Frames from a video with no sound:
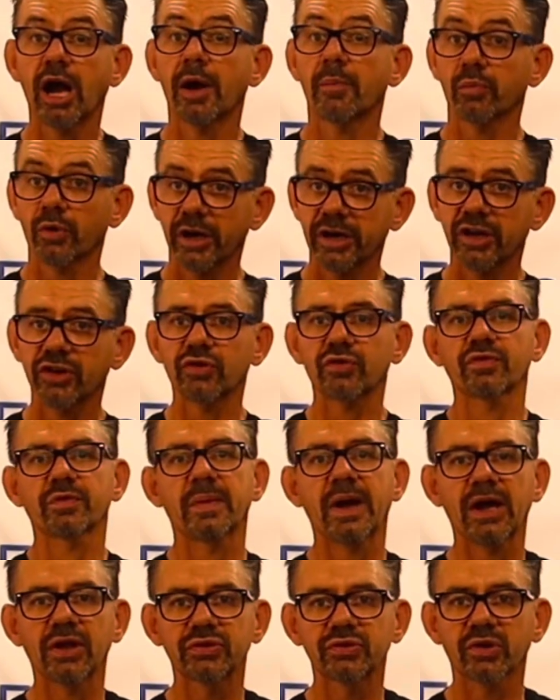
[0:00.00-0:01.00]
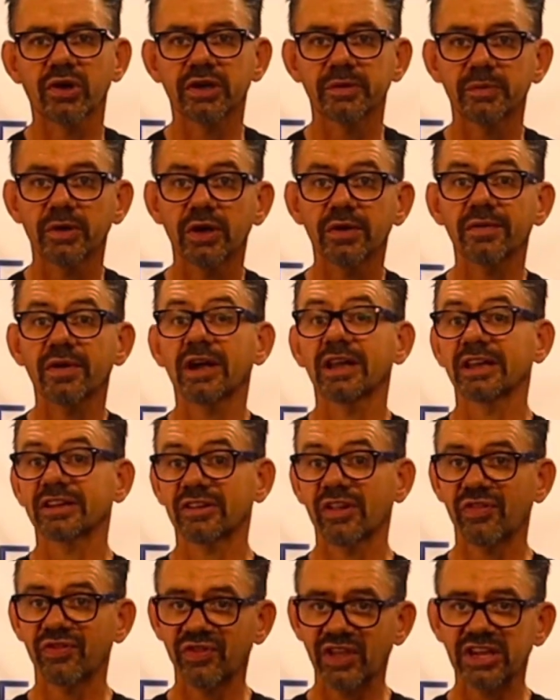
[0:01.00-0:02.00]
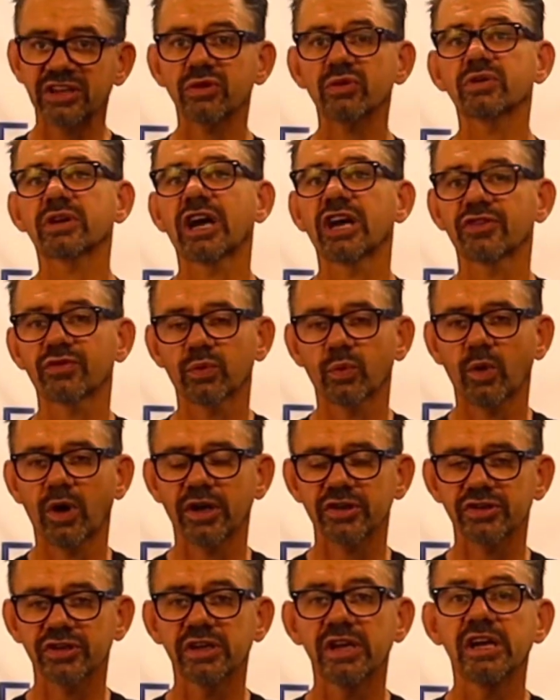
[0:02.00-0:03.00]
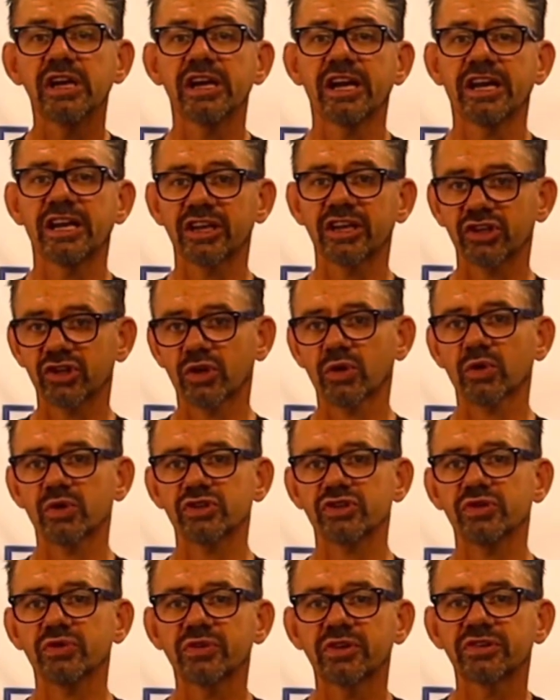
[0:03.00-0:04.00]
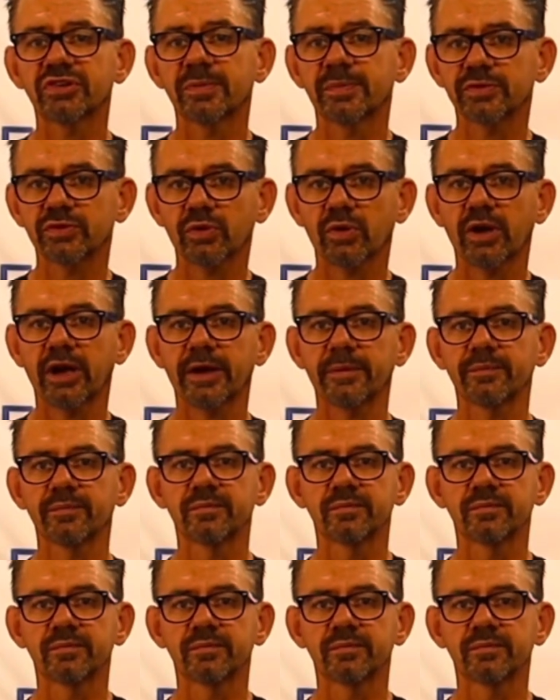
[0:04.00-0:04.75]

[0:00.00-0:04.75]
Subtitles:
I'm Brian from How To Automotive. I'd like to thank you guys for watching and encourage you to subscribe.